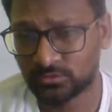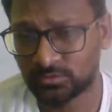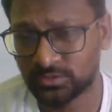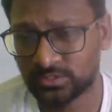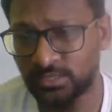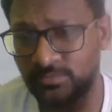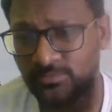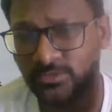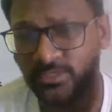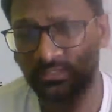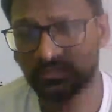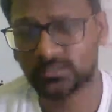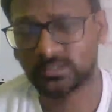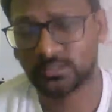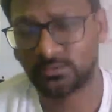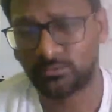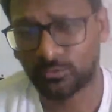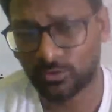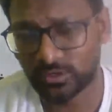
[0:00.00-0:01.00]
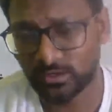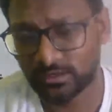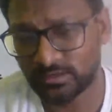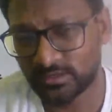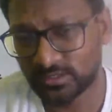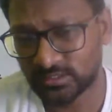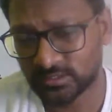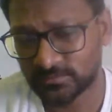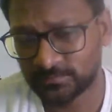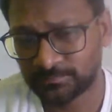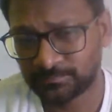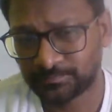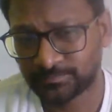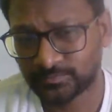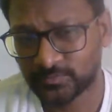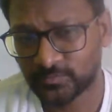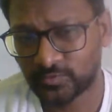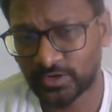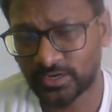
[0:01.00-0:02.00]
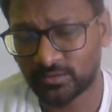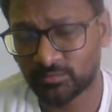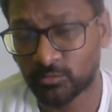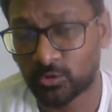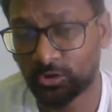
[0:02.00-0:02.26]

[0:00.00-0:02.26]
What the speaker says: substances involved in it, right?